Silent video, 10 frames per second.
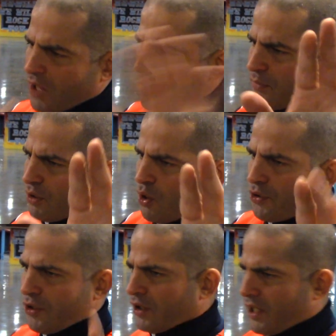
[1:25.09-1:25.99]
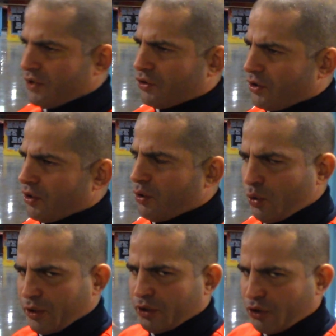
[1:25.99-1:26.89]
I'm going to go there and get into the
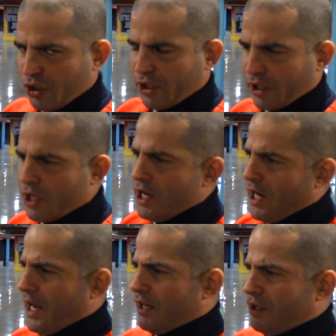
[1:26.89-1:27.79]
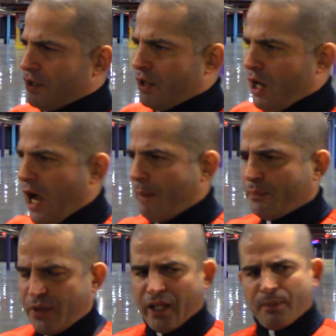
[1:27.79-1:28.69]
hooligan cooking, and
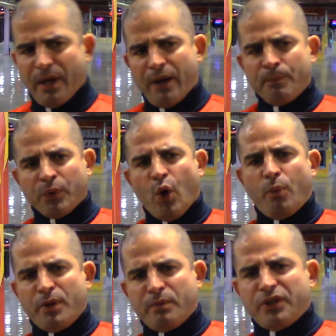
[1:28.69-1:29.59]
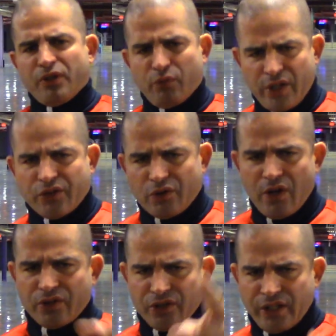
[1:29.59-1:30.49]
I'm thinking about opening me some
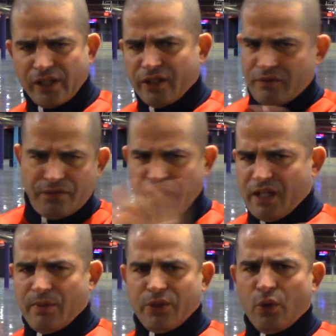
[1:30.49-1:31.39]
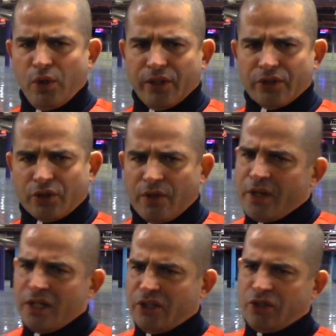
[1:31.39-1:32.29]
restaurants in England. Forget about the hooligan stuff.
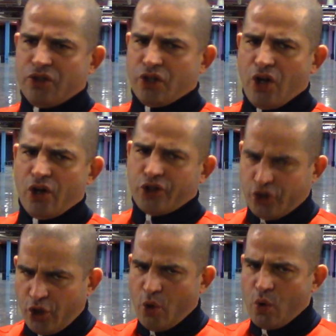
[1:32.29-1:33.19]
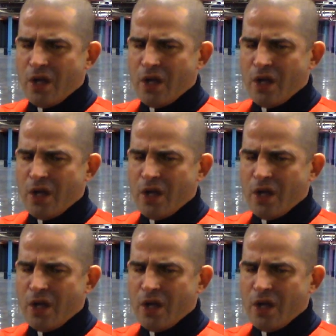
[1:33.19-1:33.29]
This is just all a show.